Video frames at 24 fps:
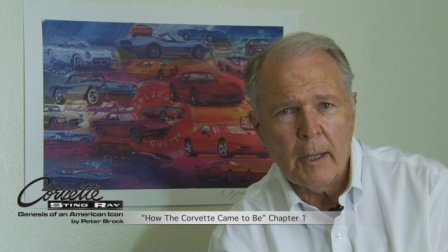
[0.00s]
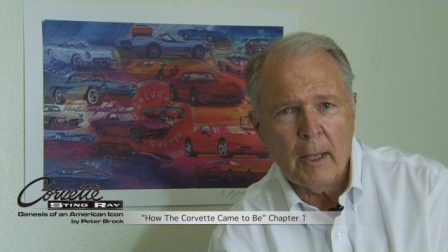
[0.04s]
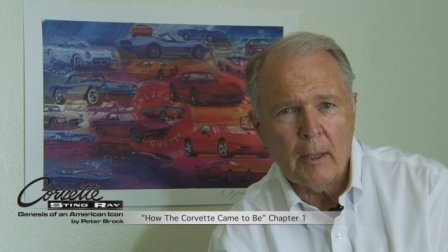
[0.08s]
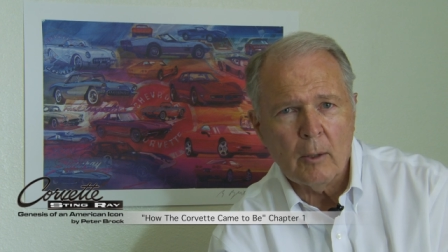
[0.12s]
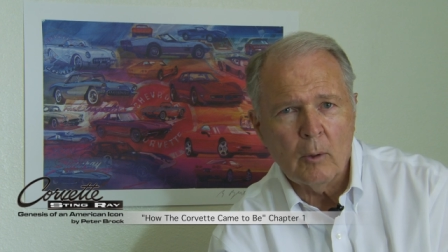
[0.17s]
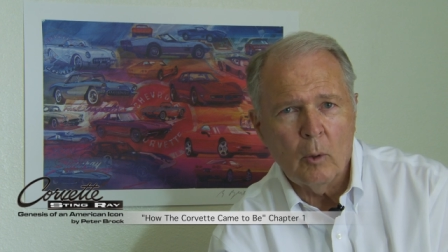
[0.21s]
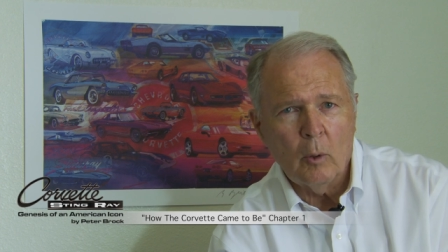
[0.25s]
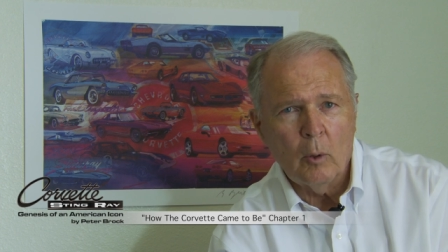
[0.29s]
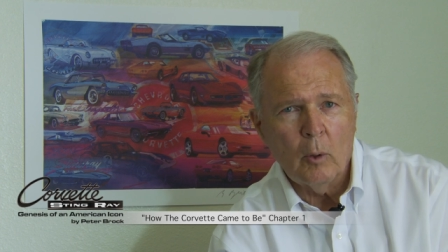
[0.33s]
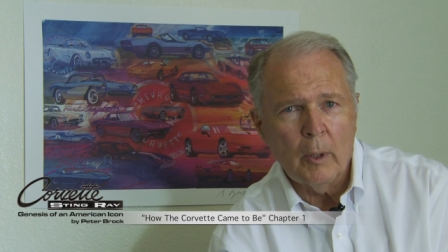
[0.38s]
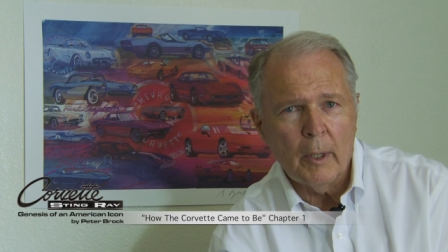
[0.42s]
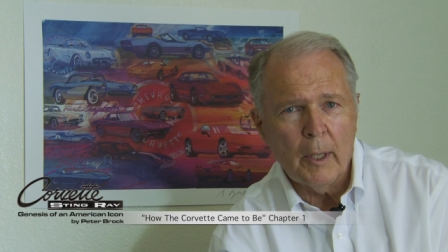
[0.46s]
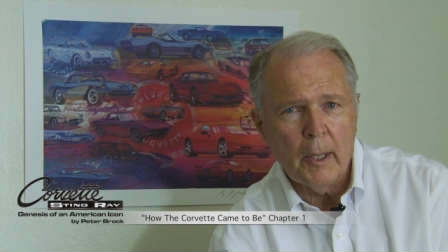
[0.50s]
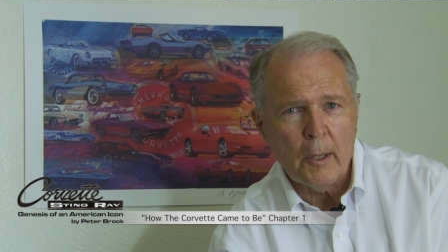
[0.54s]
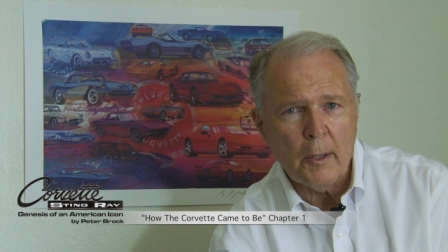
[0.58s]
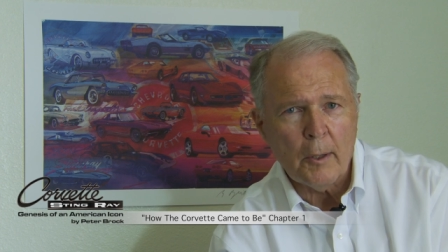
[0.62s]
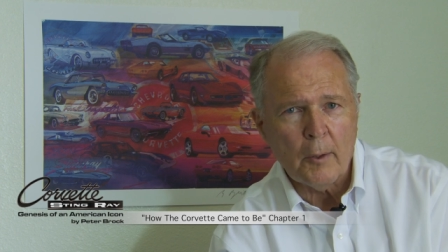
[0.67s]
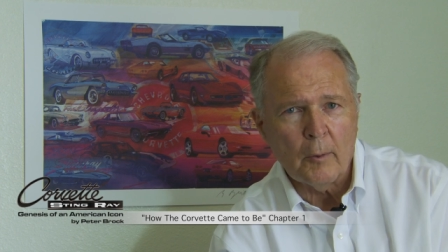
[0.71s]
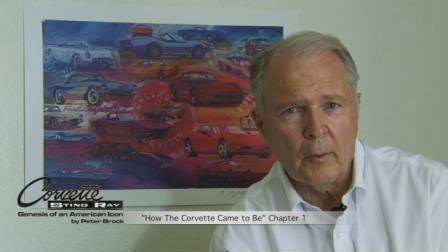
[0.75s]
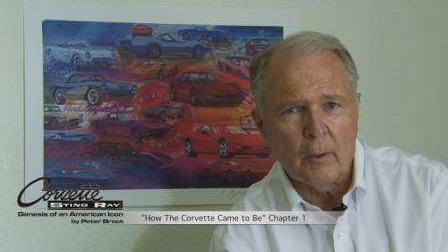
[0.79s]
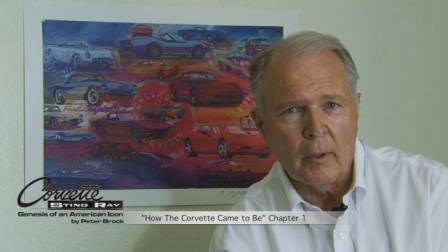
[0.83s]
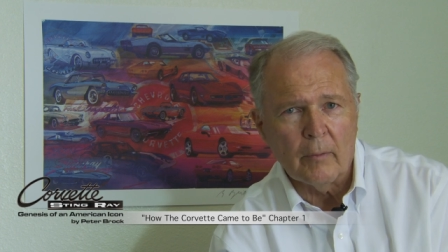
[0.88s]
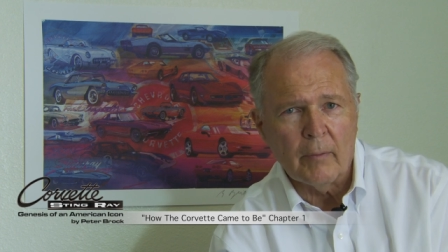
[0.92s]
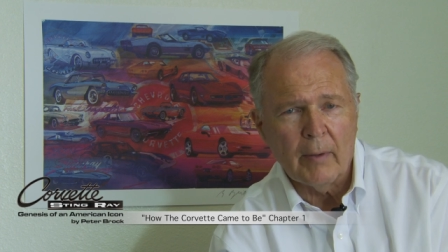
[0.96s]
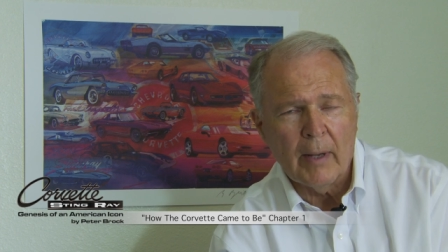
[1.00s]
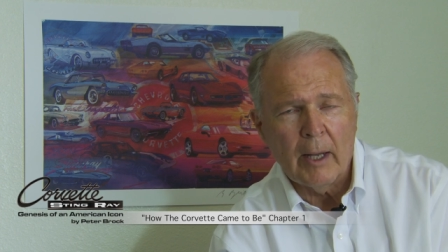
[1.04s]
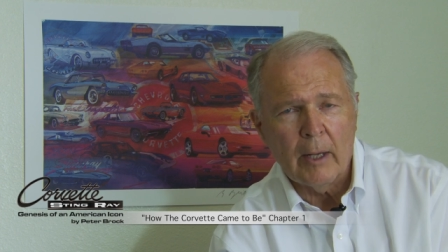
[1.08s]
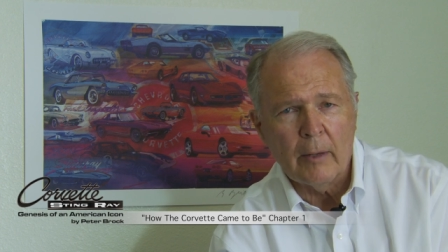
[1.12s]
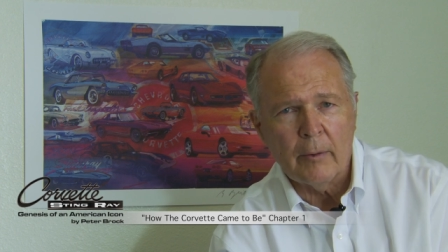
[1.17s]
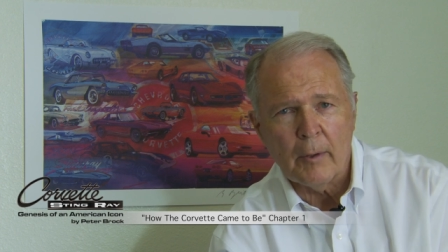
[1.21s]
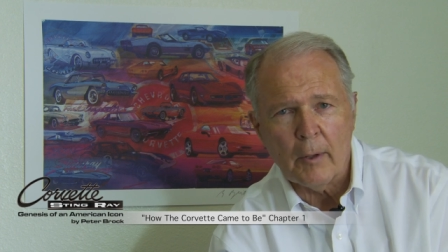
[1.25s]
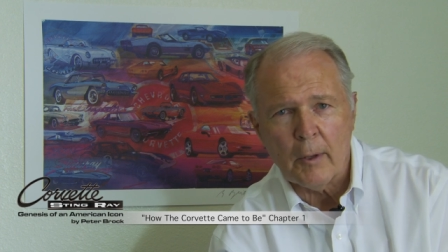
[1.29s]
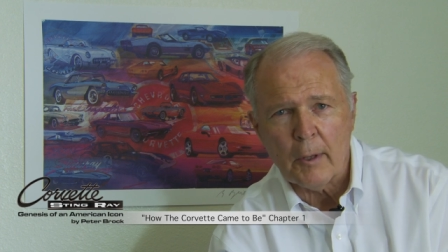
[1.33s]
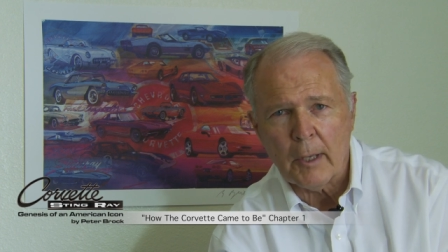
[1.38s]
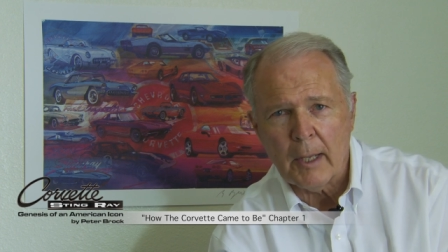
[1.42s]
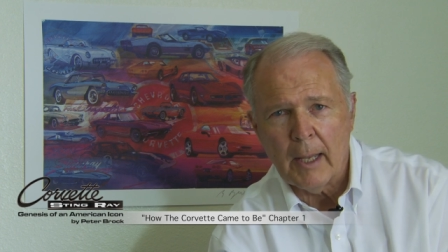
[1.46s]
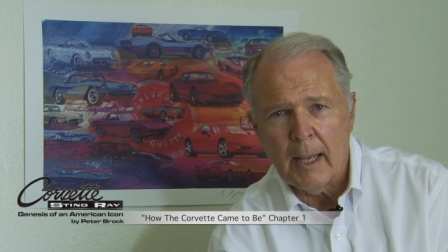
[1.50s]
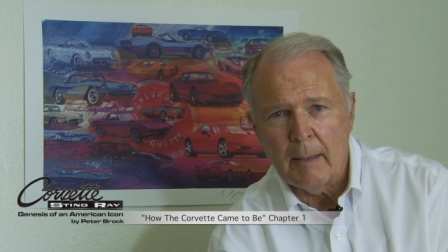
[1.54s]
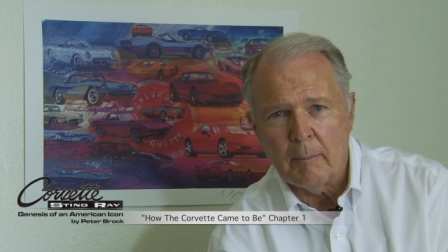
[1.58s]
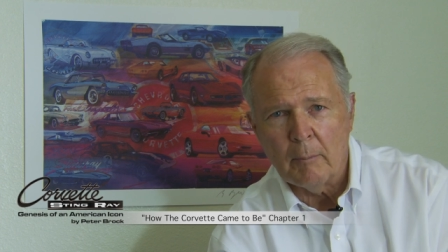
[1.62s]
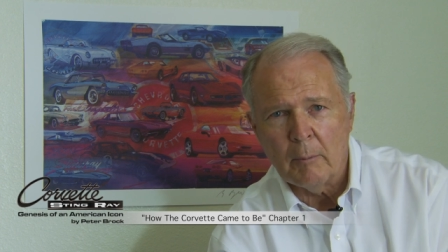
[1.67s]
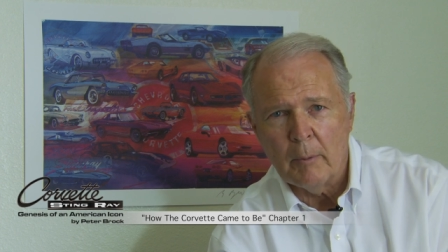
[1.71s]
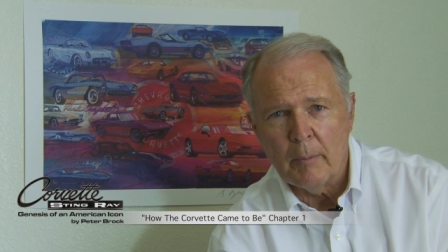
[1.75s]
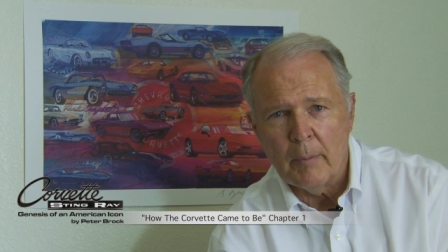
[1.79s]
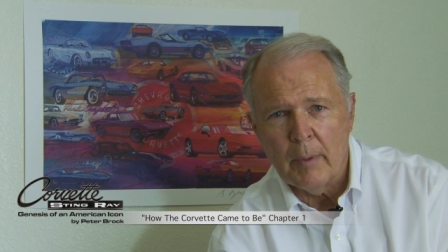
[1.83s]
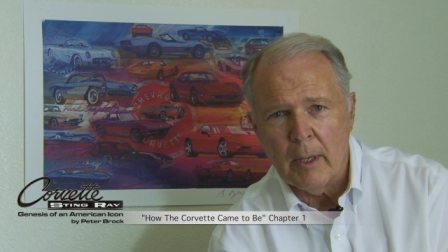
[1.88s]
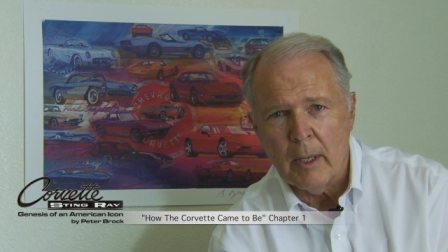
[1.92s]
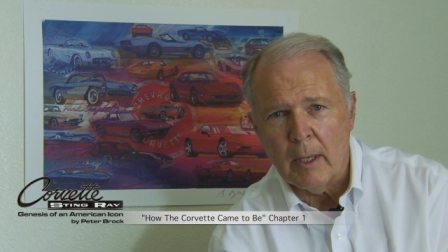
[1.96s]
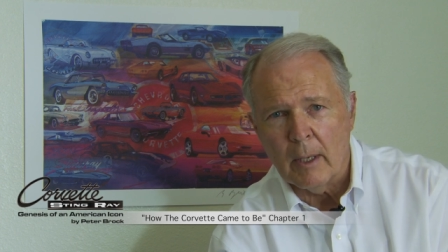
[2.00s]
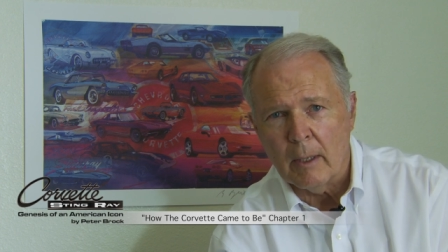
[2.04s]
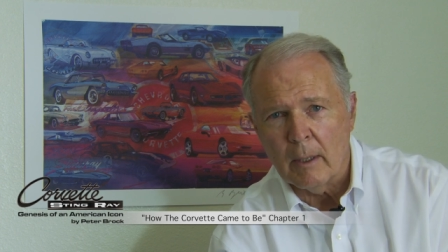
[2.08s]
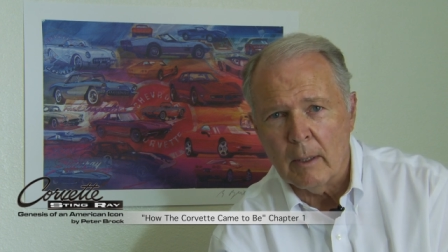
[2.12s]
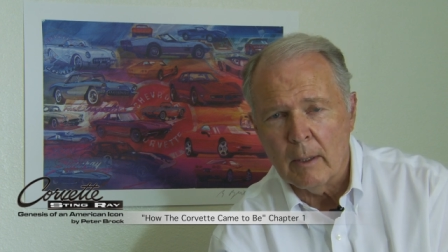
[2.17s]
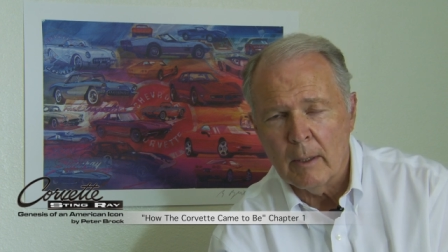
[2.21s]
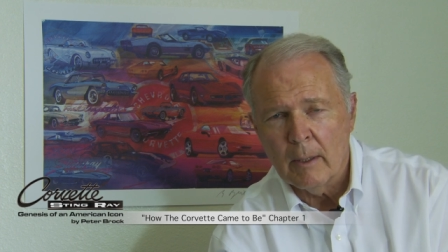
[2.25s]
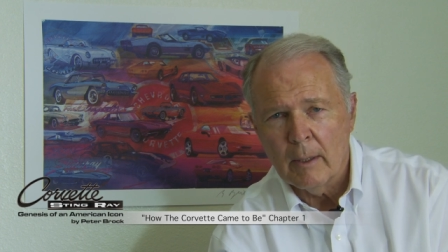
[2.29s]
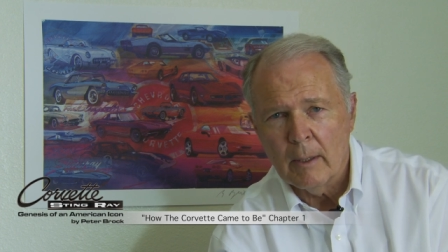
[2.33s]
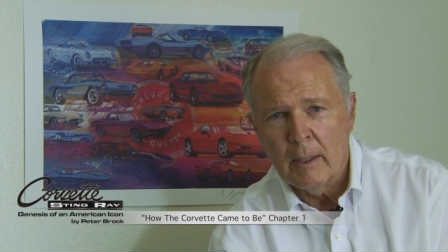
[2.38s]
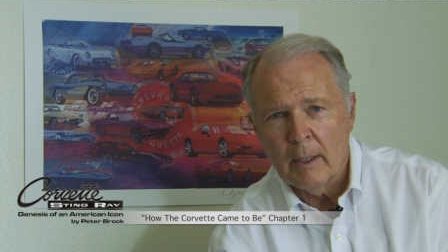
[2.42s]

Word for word: that whole history of how this came to be